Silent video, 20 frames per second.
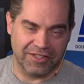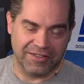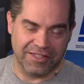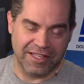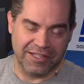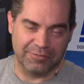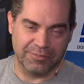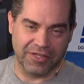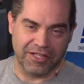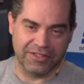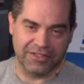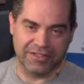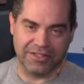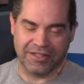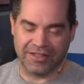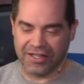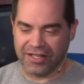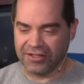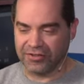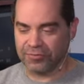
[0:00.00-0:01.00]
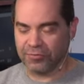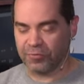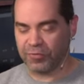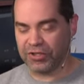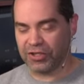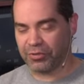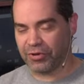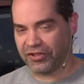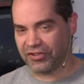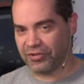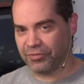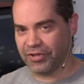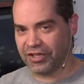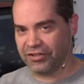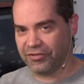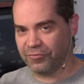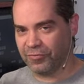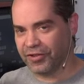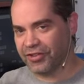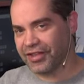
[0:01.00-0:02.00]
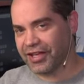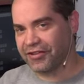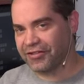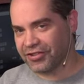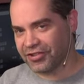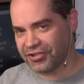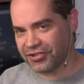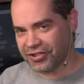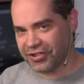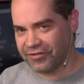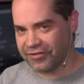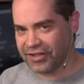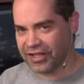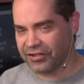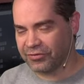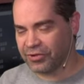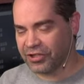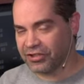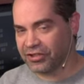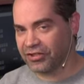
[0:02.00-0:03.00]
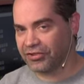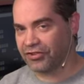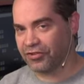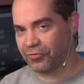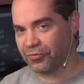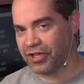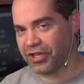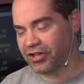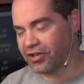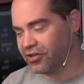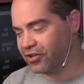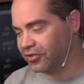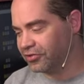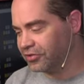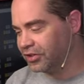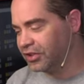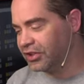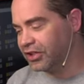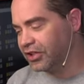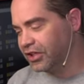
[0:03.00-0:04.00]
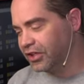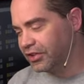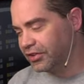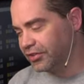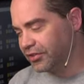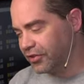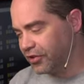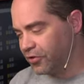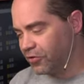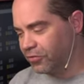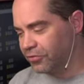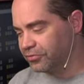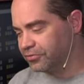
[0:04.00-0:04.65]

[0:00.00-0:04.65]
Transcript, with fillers: that button, and then when you press the button without the shift, that's when it does the recall. So